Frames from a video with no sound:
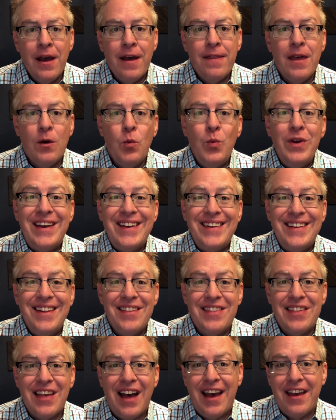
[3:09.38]
and then we could
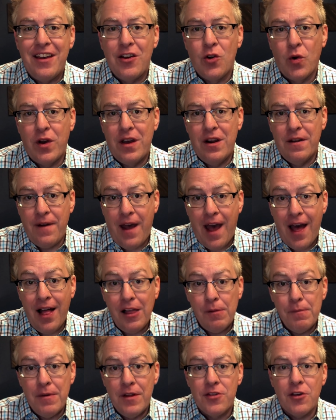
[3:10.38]
design creative
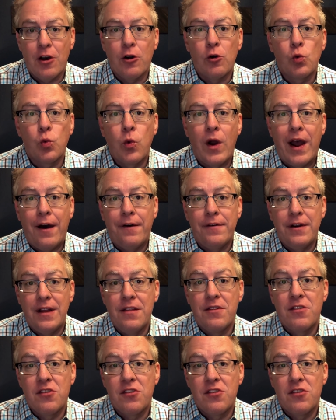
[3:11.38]
elements around its